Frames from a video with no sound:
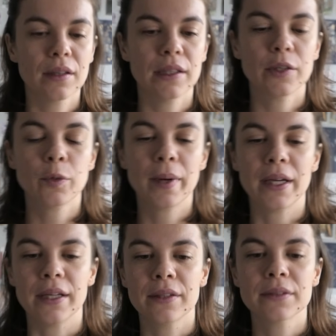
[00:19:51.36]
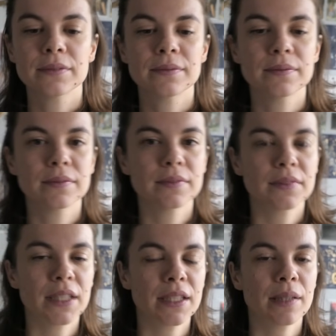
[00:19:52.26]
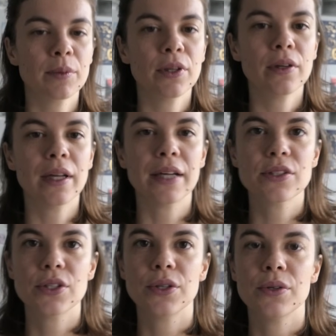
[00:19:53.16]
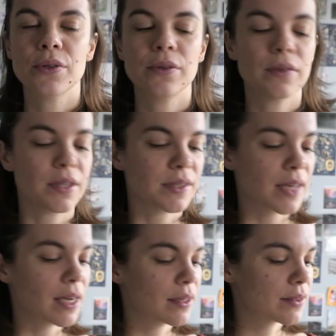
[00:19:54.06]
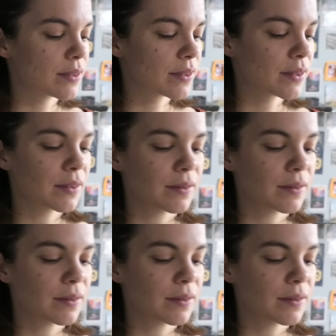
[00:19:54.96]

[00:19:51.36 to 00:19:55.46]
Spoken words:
little by little, and I'm going to let you, in silence,